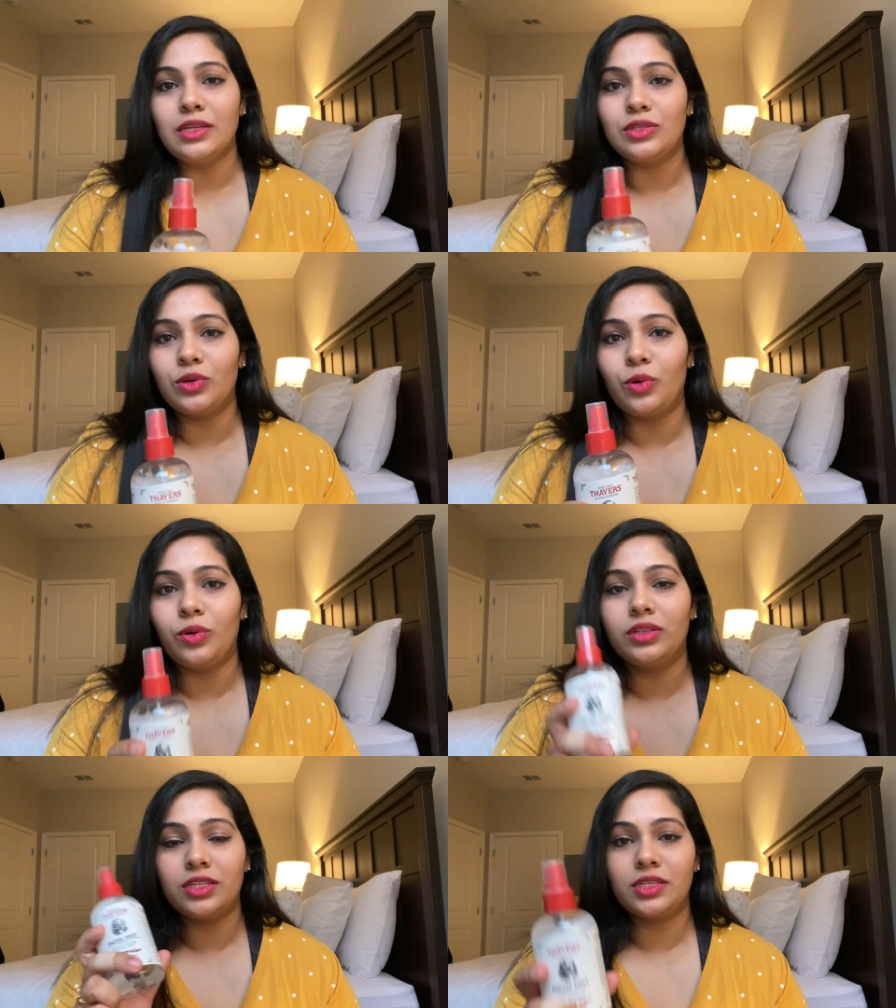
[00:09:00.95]

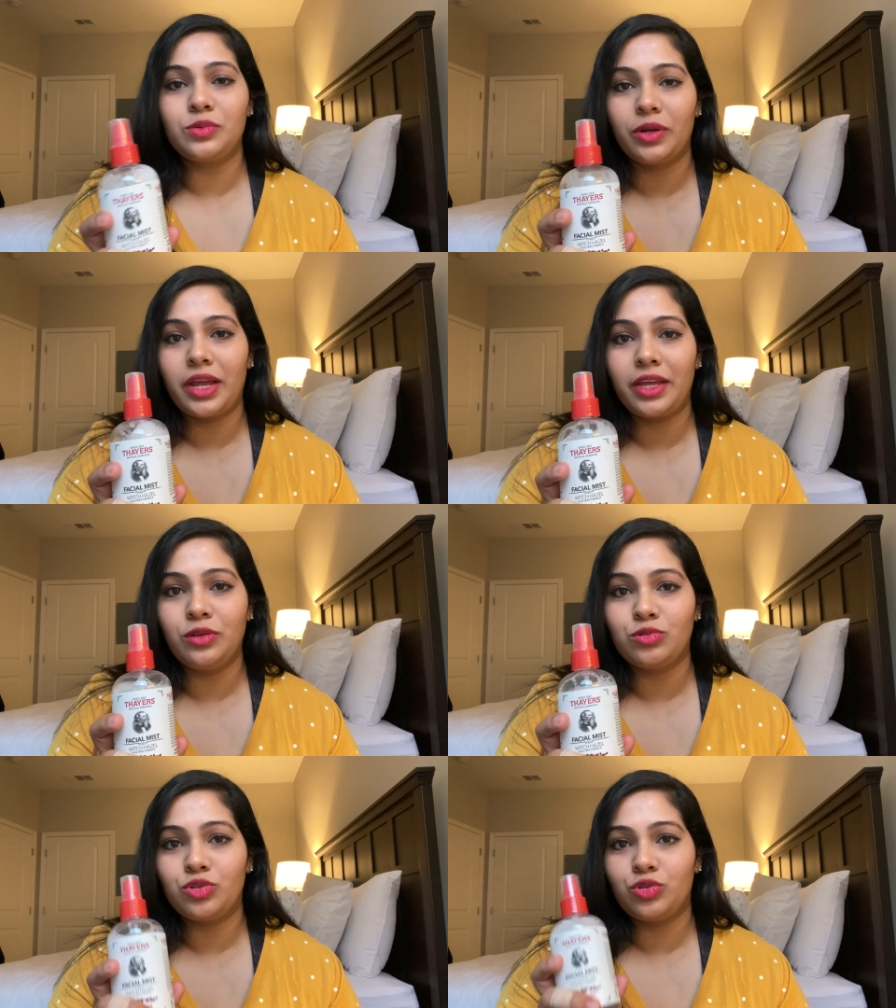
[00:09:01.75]
So this is what I
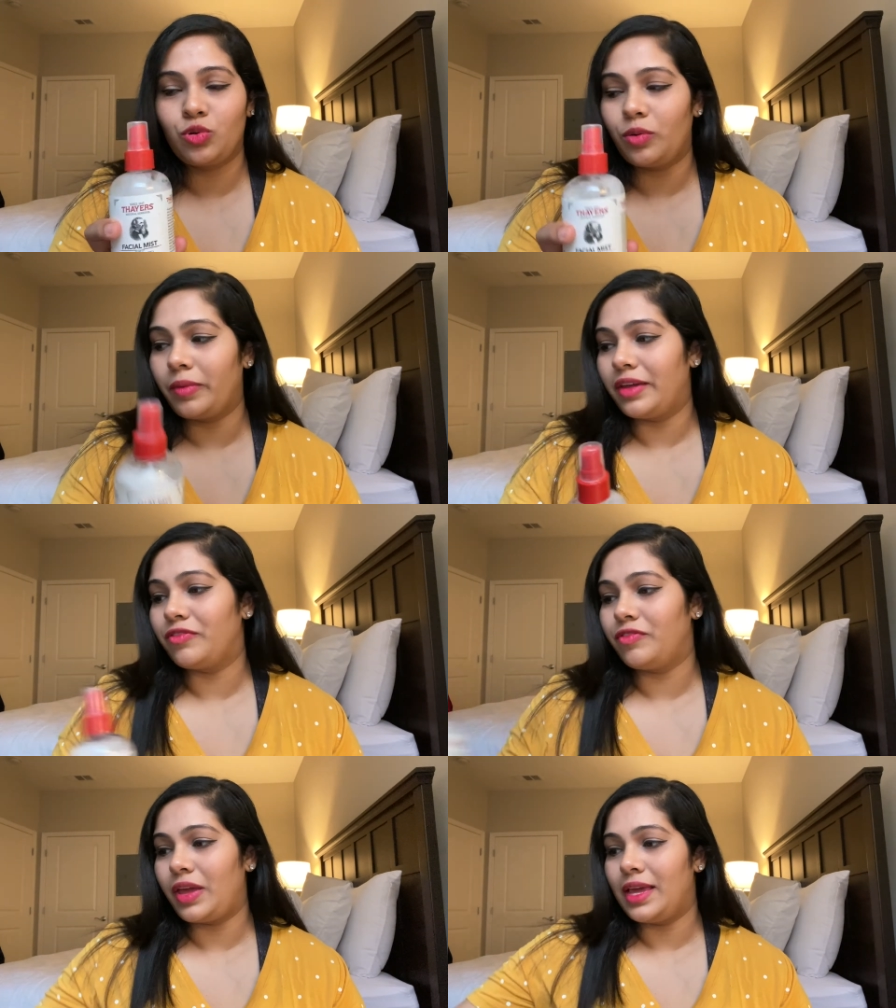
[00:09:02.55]
use to tone my
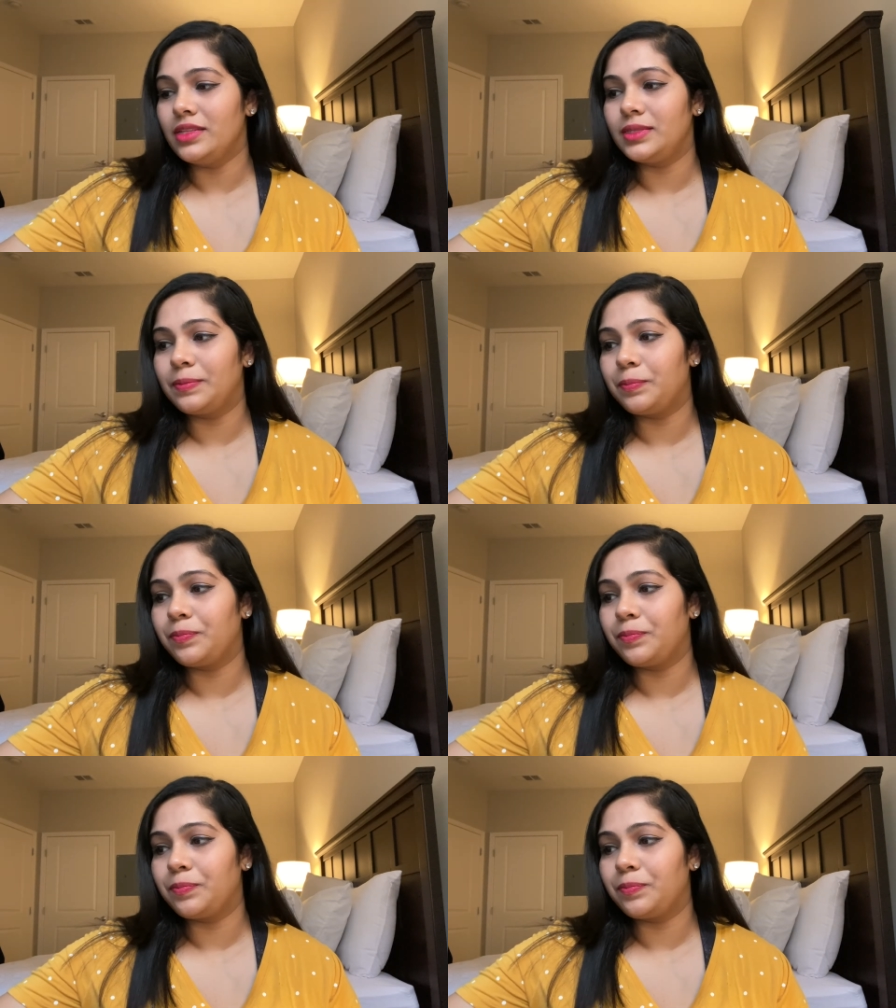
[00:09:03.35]
face.